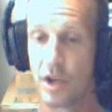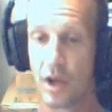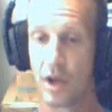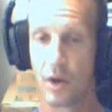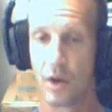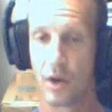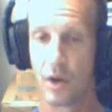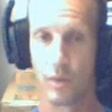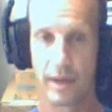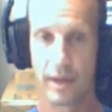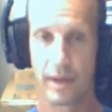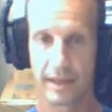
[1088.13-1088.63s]

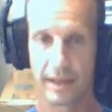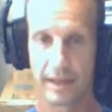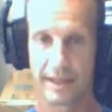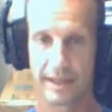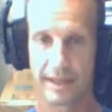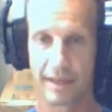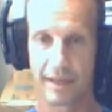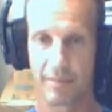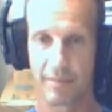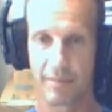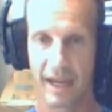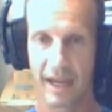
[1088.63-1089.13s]
will lead to
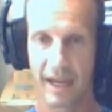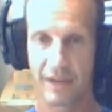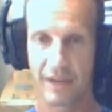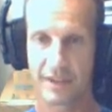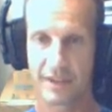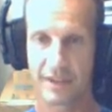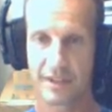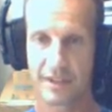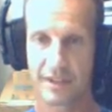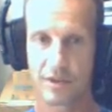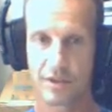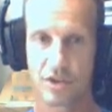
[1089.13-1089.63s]
competitive
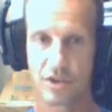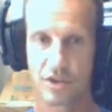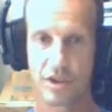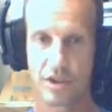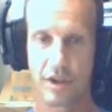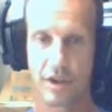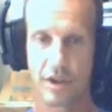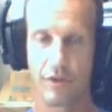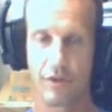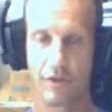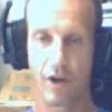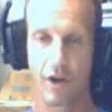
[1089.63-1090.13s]
exclusion
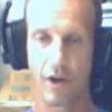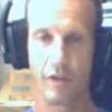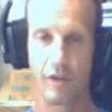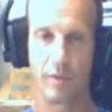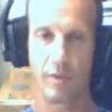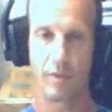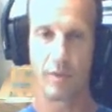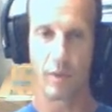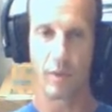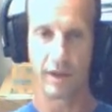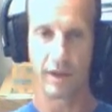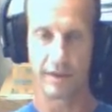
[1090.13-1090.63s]
of all but
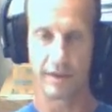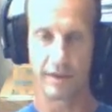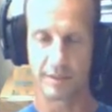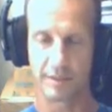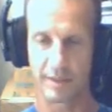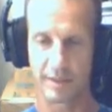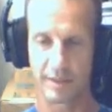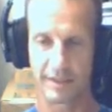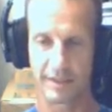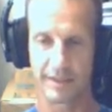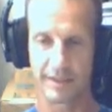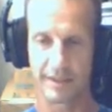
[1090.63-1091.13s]
one of the
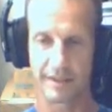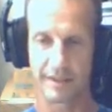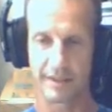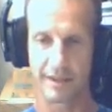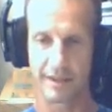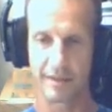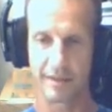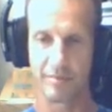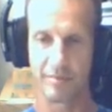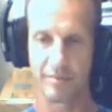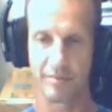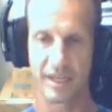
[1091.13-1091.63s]
species
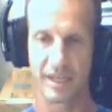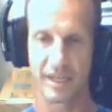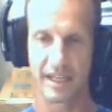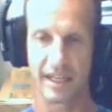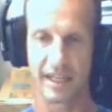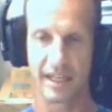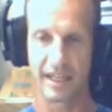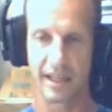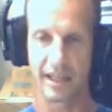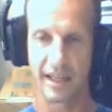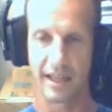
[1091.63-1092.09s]
competing.